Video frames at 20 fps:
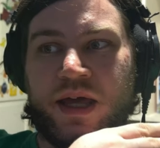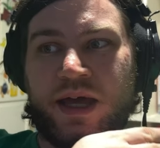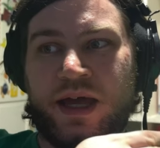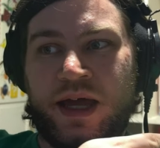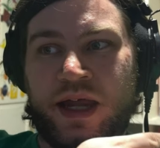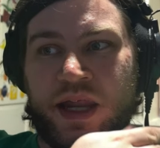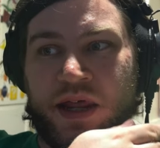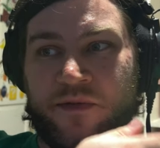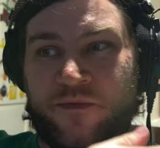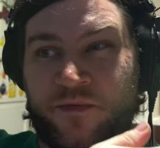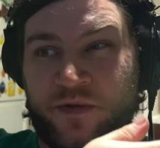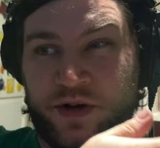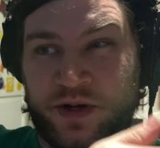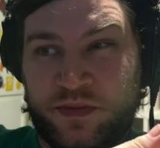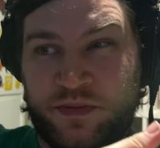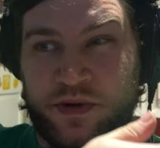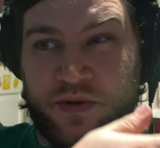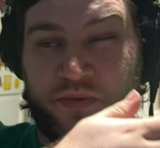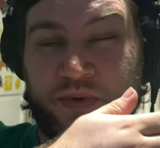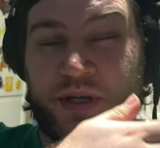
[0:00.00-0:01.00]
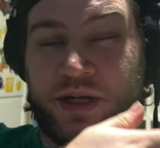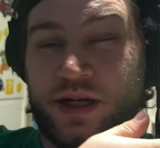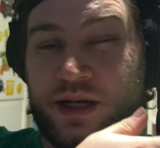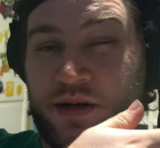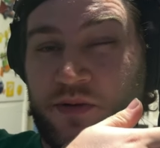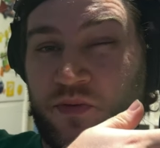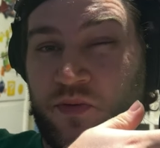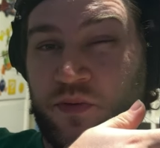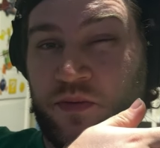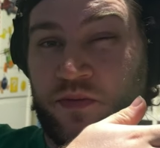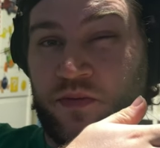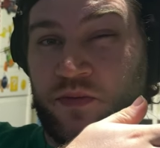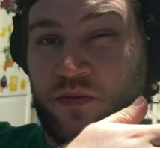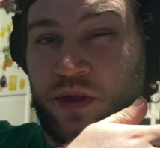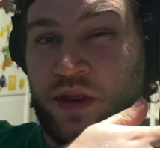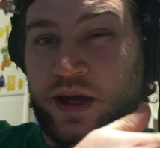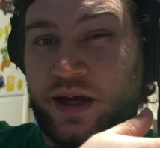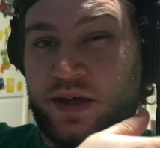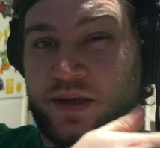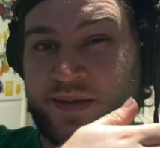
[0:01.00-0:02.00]
and that first bit we did
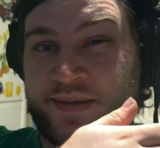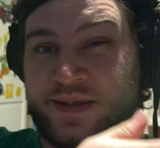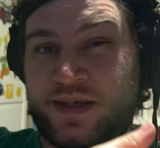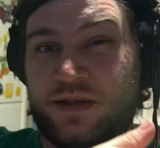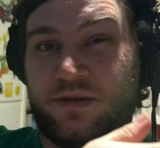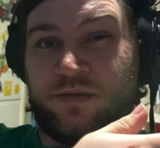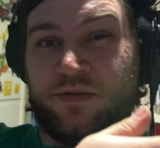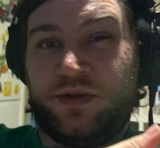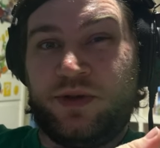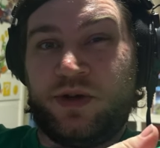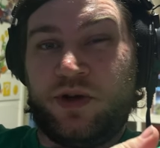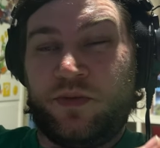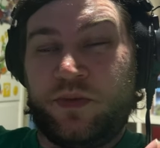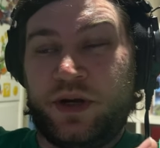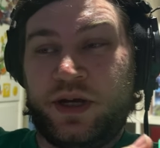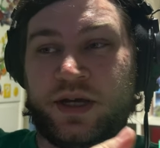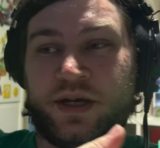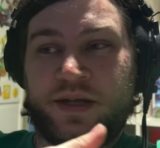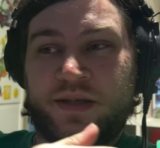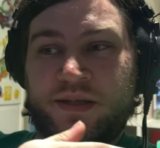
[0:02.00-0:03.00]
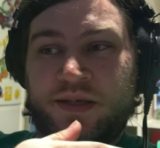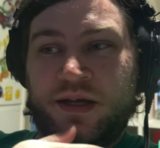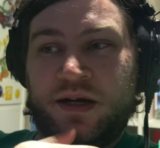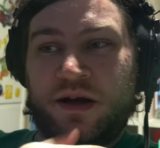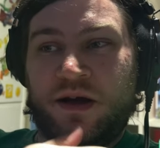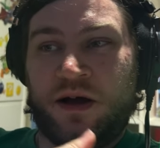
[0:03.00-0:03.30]
like sit through the opening cutscene